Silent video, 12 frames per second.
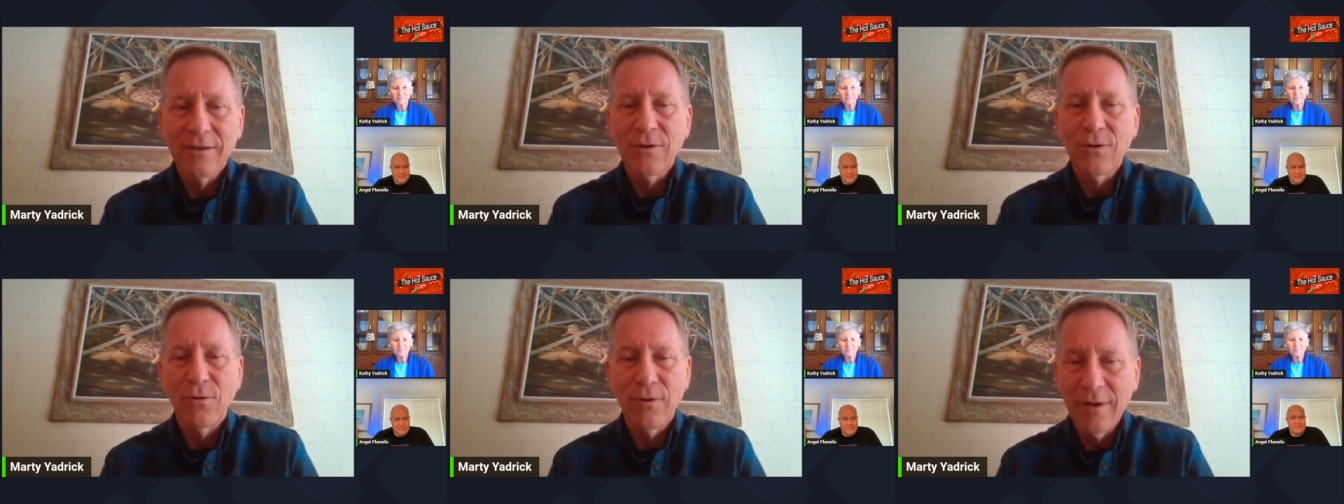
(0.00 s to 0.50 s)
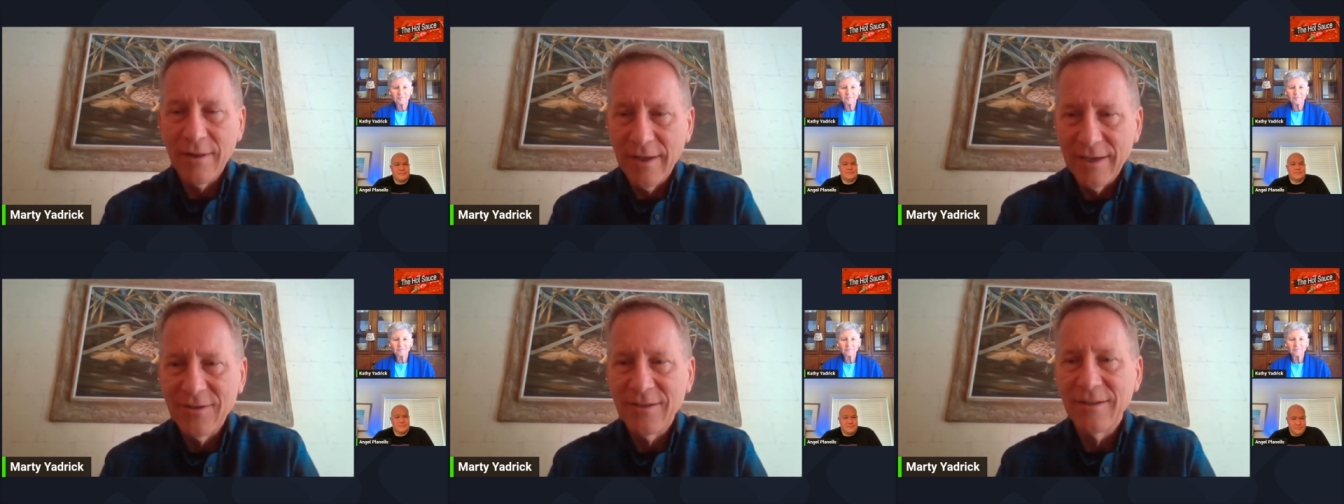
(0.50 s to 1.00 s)

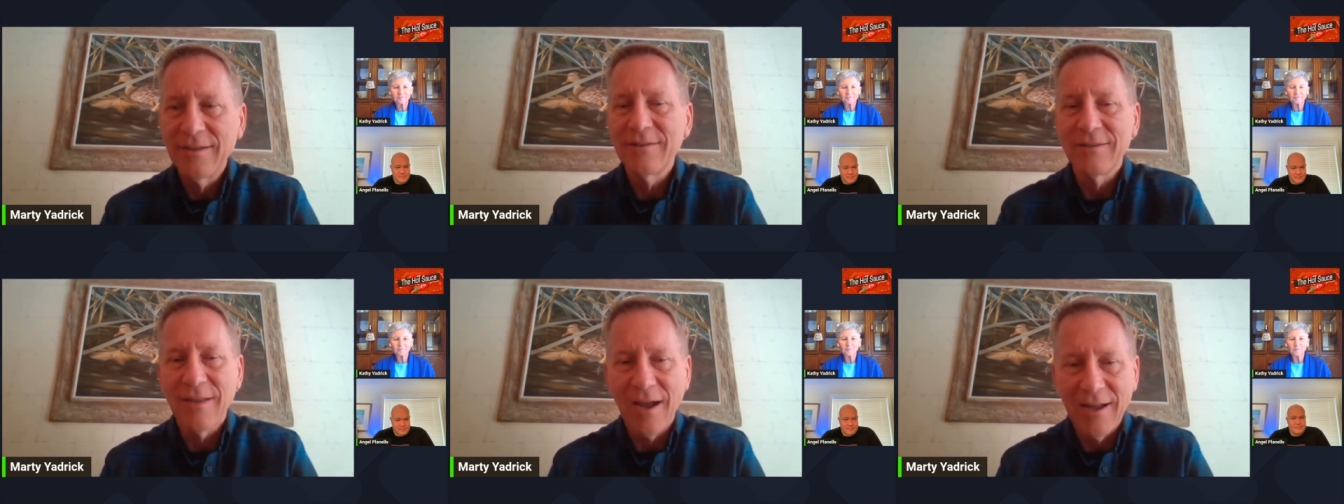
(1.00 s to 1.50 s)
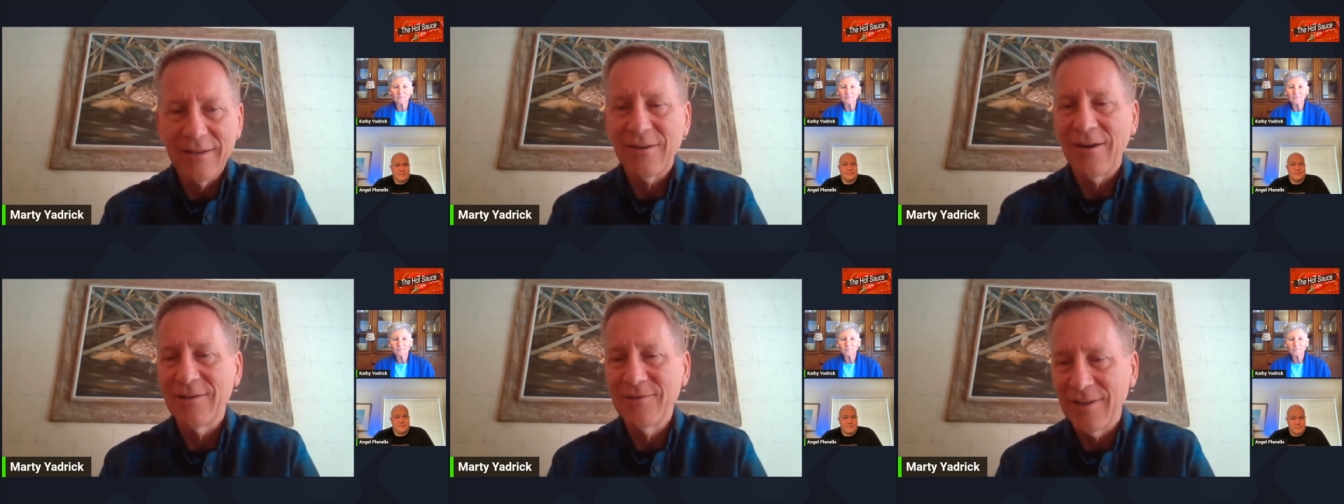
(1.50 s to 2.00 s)
Correlation is not
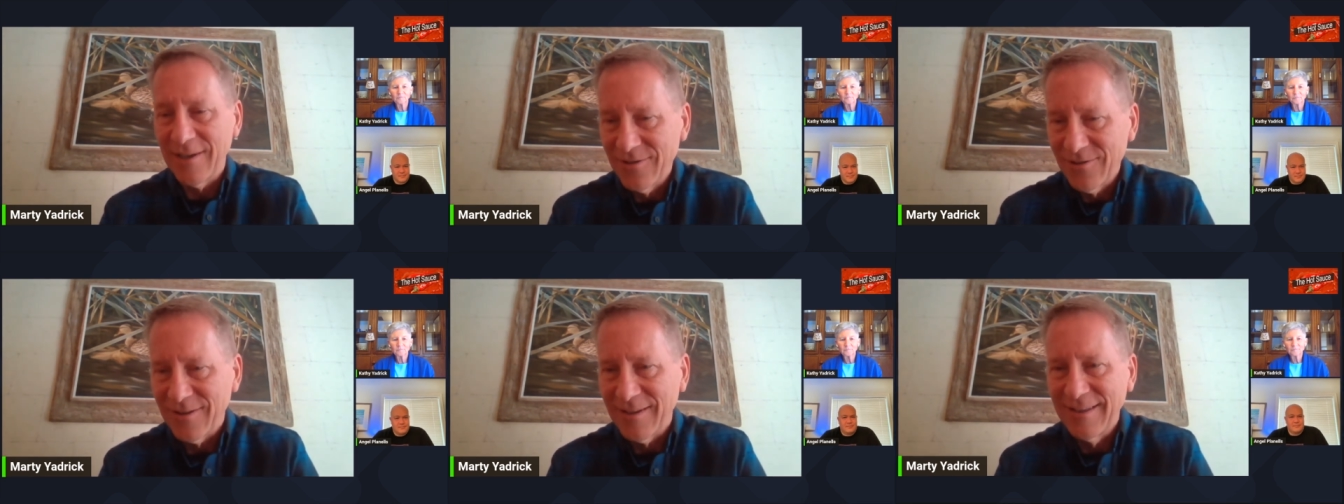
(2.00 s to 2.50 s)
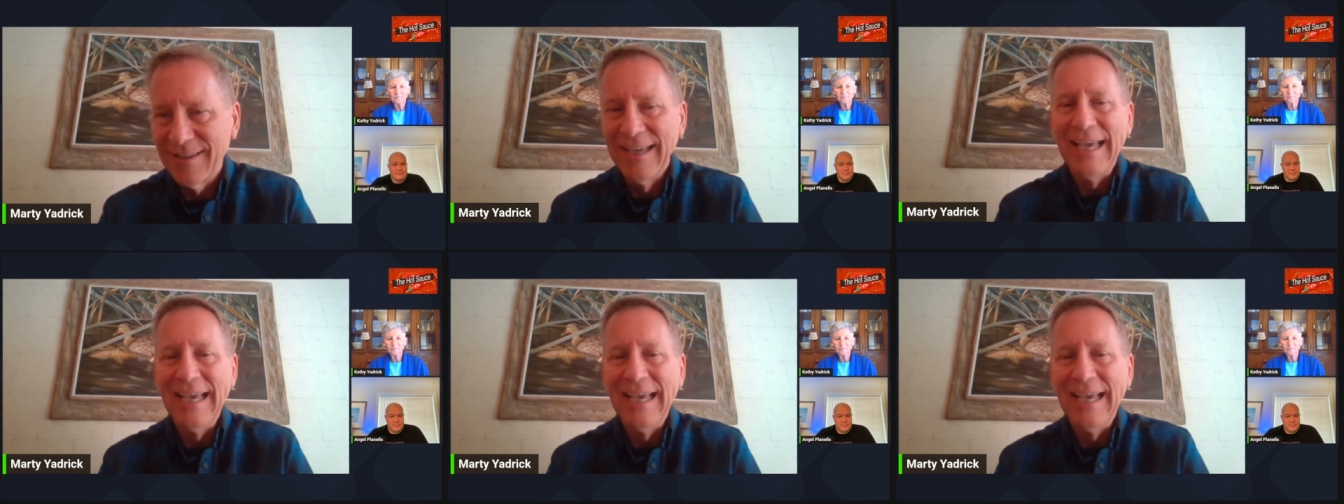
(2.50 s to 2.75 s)
causation.